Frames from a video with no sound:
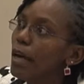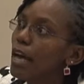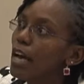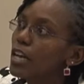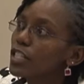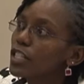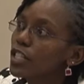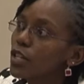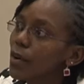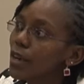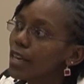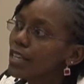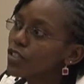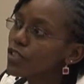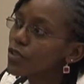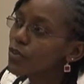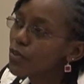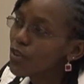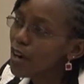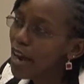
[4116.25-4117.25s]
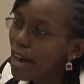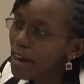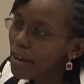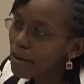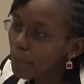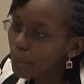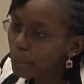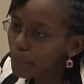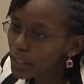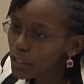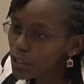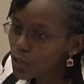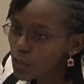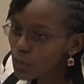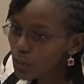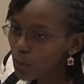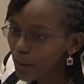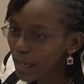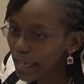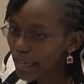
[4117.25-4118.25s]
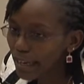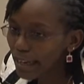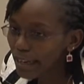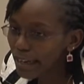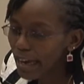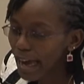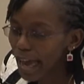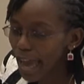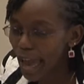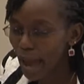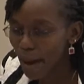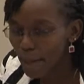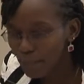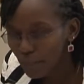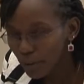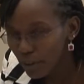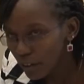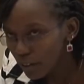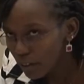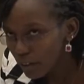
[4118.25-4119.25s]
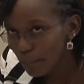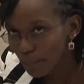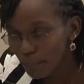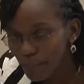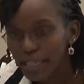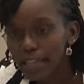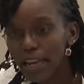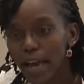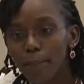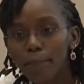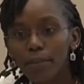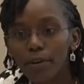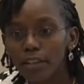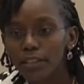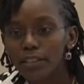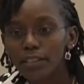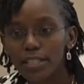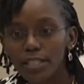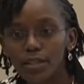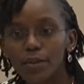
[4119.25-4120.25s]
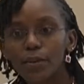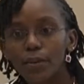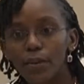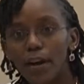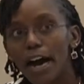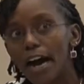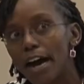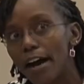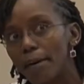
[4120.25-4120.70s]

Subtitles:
So it's run between mid-April to